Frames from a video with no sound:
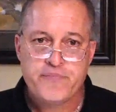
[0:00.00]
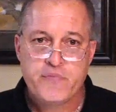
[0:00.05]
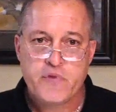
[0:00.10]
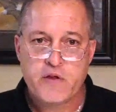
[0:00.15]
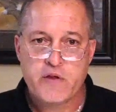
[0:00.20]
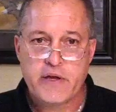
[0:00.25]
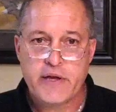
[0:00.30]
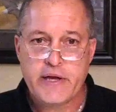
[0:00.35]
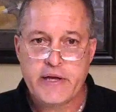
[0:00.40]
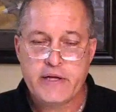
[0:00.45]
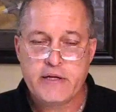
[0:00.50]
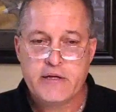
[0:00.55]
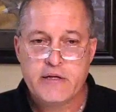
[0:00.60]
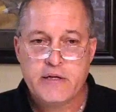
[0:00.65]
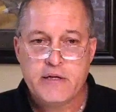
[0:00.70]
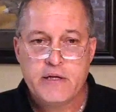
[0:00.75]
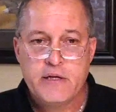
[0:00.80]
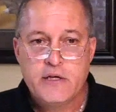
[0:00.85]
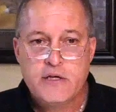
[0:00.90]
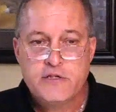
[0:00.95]
Okay?
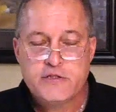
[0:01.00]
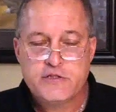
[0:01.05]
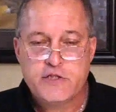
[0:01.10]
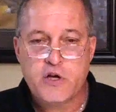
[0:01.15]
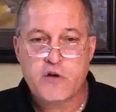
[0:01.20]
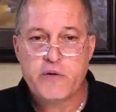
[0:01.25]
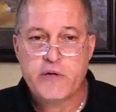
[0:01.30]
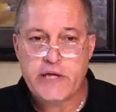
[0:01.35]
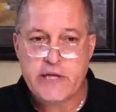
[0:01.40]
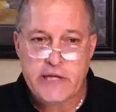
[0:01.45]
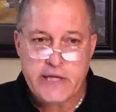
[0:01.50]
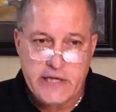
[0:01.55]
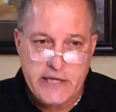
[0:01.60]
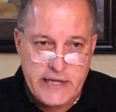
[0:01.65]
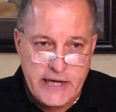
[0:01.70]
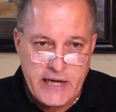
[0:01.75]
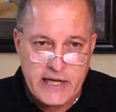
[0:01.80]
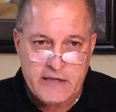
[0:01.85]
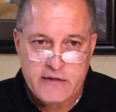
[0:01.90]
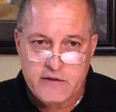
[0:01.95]
So he, he
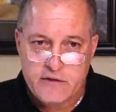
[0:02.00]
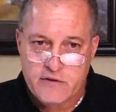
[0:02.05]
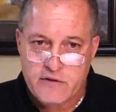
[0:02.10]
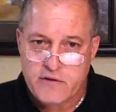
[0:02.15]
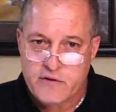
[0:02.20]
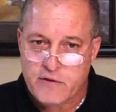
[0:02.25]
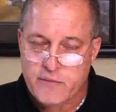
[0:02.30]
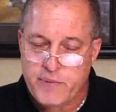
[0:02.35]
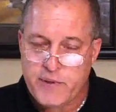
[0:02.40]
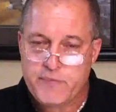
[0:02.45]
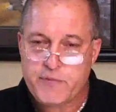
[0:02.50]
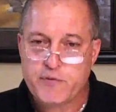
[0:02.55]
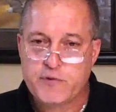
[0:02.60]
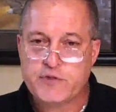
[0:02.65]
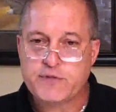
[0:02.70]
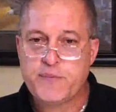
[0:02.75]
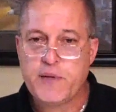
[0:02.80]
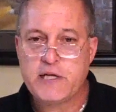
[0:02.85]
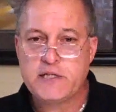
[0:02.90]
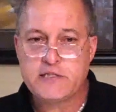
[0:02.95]
got the people
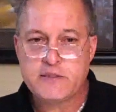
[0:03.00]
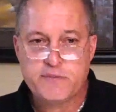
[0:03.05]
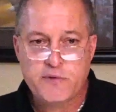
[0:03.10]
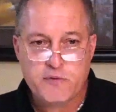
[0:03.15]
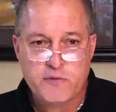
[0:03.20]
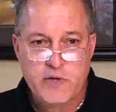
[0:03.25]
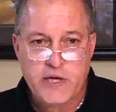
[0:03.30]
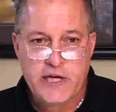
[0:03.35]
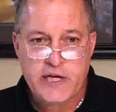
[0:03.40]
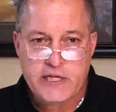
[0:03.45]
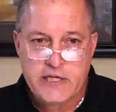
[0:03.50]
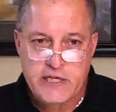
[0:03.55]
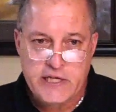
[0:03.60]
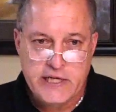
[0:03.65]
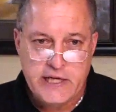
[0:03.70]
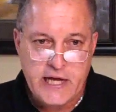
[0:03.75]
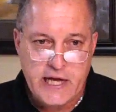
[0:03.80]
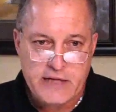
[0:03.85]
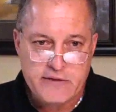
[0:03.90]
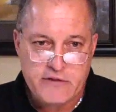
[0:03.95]
responsible right, he
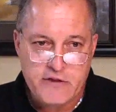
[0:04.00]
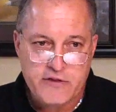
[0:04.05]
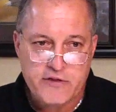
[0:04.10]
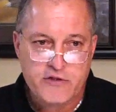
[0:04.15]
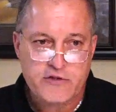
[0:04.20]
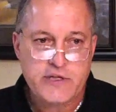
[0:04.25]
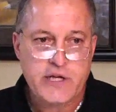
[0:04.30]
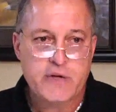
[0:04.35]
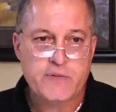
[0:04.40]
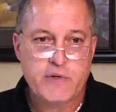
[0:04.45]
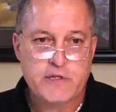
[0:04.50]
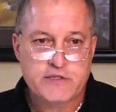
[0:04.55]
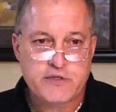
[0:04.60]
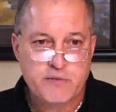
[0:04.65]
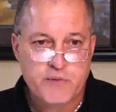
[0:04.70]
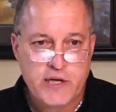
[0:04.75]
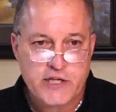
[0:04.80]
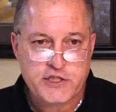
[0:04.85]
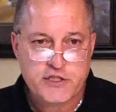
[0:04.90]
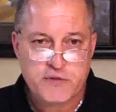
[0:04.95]
got the third day
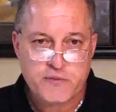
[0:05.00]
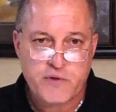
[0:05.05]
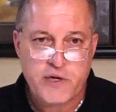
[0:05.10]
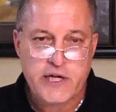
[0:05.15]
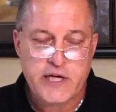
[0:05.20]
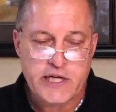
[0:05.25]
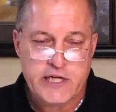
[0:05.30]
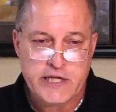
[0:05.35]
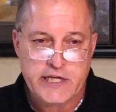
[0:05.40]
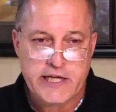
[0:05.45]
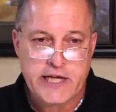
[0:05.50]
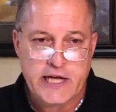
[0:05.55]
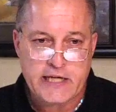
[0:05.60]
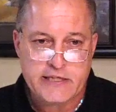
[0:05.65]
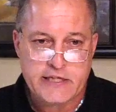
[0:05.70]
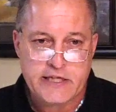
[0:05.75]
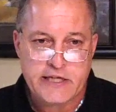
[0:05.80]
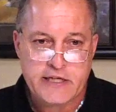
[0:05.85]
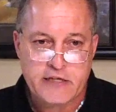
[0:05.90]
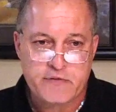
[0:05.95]
resurrection right, and he got
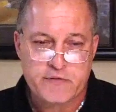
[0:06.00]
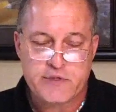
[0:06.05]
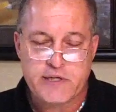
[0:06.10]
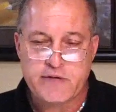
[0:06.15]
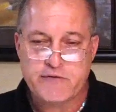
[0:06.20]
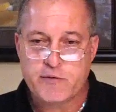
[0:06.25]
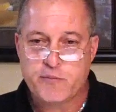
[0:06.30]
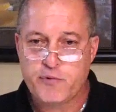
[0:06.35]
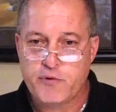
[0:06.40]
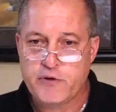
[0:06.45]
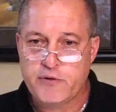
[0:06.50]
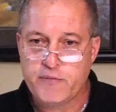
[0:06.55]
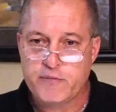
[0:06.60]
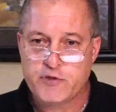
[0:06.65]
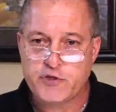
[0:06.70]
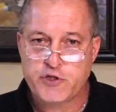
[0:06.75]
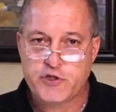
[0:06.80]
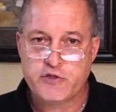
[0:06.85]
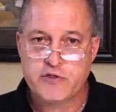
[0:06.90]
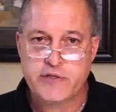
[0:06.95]
that he would have a
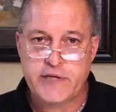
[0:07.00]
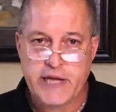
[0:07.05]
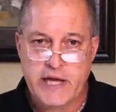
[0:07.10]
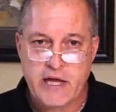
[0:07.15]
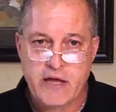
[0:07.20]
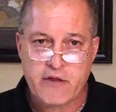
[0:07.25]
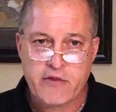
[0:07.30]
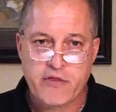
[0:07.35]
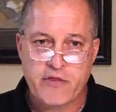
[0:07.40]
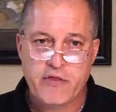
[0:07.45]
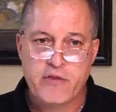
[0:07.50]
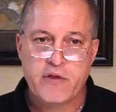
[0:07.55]
premature death